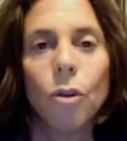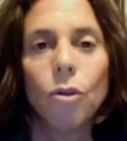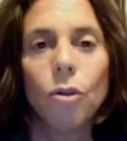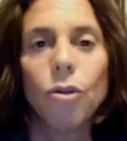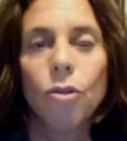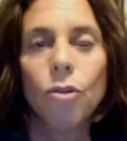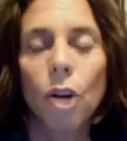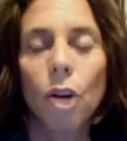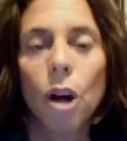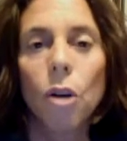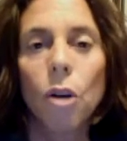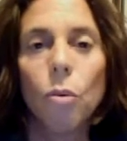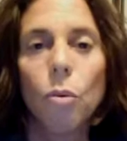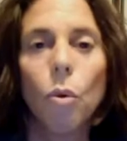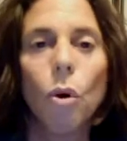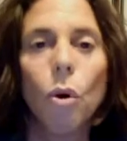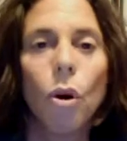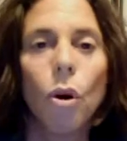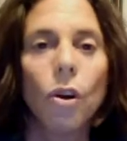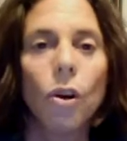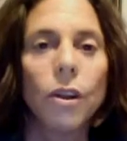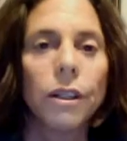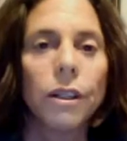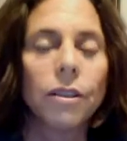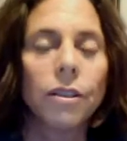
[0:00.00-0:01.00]
drug
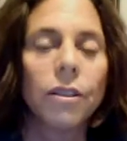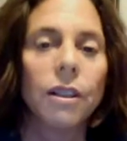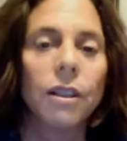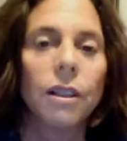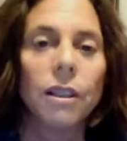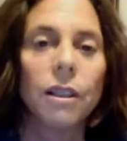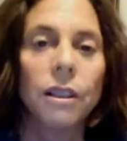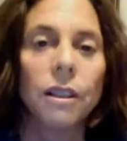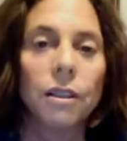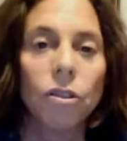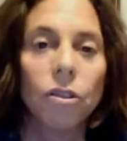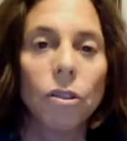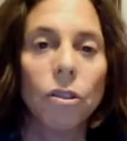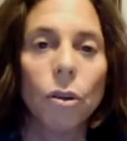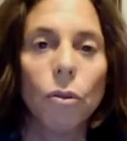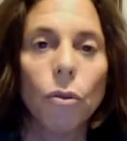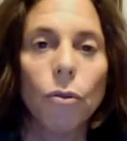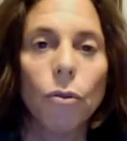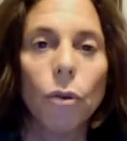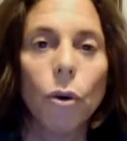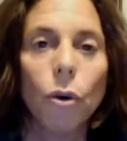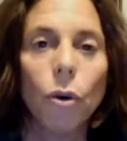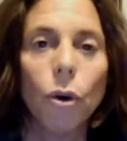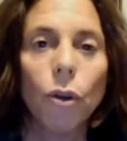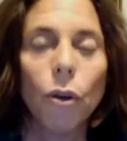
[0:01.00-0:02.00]
warrants and so
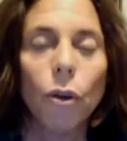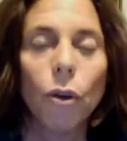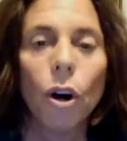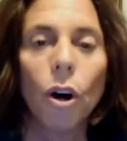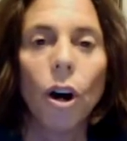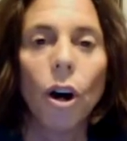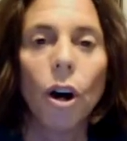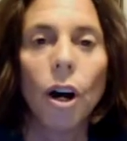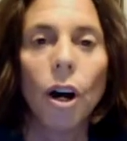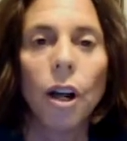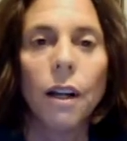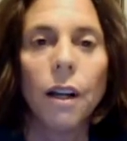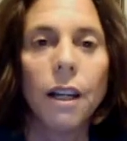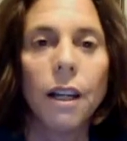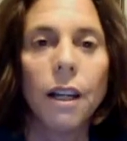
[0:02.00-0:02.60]
forth on